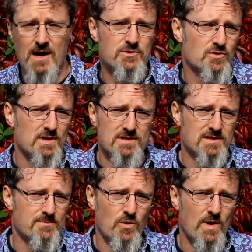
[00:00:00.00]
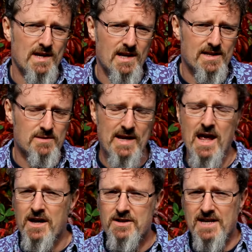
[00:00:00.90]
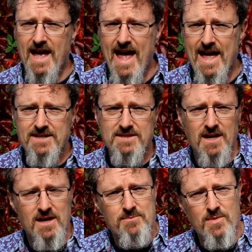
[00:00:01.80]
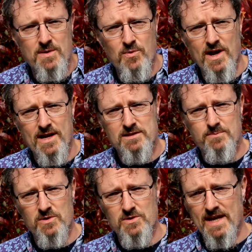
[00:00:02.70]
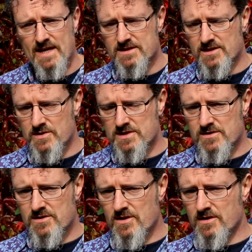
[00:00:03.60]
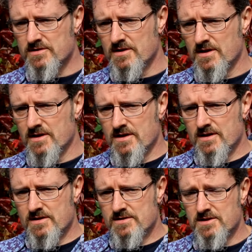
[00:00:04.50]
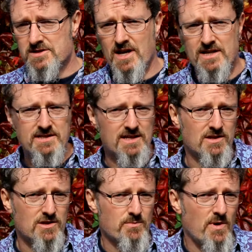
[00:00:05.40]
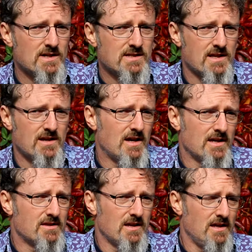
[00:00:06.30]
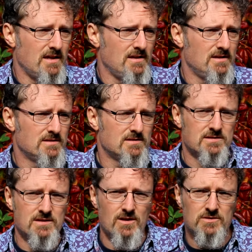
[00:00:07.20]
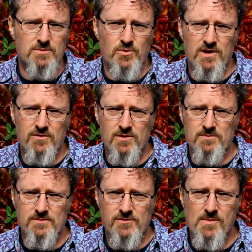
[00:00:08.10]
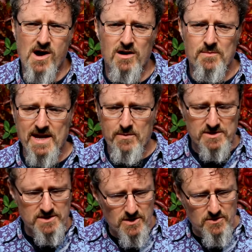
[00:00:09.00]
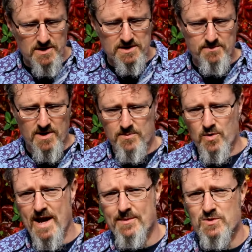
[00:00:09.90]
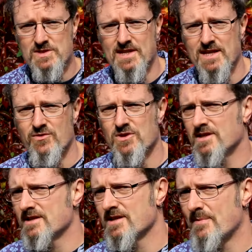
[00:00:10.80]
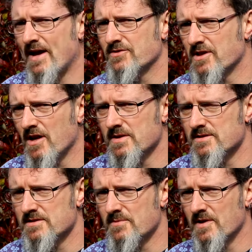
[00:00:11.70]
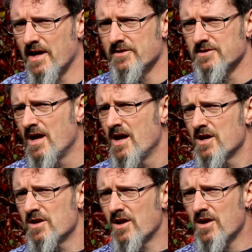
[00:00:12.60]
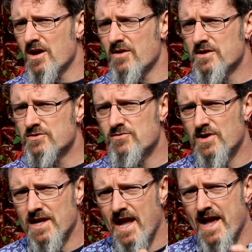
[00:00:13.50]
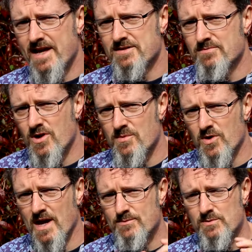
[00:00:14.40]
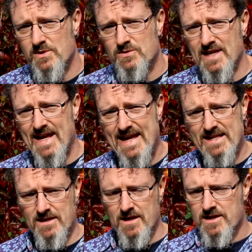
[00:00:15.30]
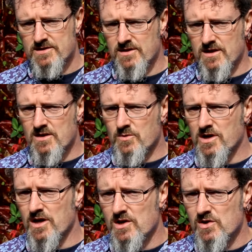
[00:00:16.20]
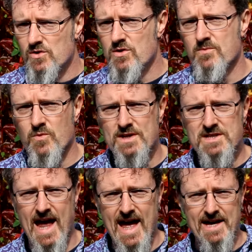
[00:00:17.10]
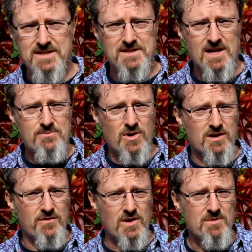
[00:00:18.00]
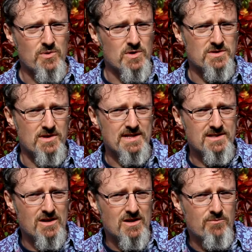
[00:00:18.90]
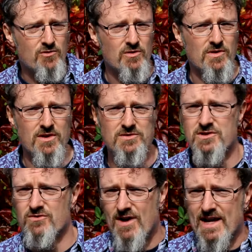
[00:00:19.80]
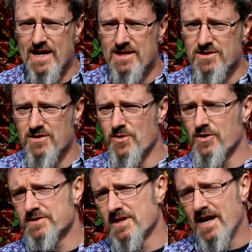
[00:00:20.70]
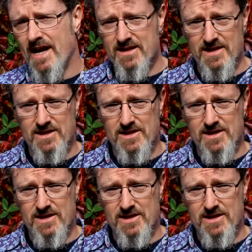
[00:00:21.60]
I'm sure there's a simple way to connect them in because it has mic preamps built in, so it's not suggesting that you buy something like the Octopre from RME, which has got all these mic preamps, which then give you a D-sub out to go into something else. No, no, no, this already has mic preamps built in. So you're gonna want a loom which has microphone inputs on it so you can route those directly into the box and